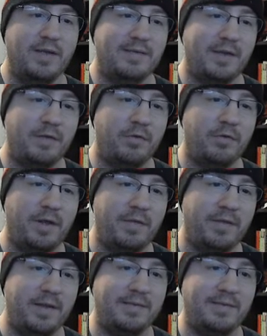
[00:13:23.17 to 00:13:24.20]
Second through 10th
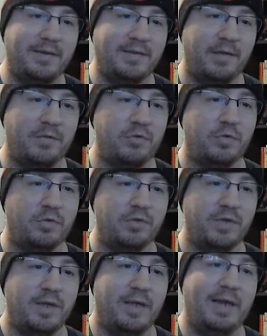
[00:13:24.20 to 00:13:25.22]
gets 6,000 jewels.
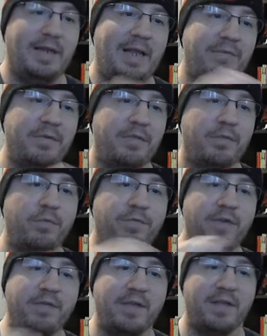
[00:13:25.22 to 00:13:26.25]
11th through
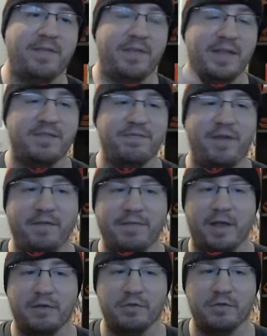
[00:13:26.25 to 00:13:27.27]
50th gets
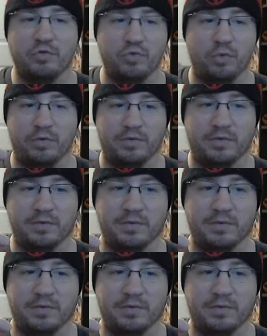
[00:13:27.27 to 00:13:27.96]
5,000 jewels.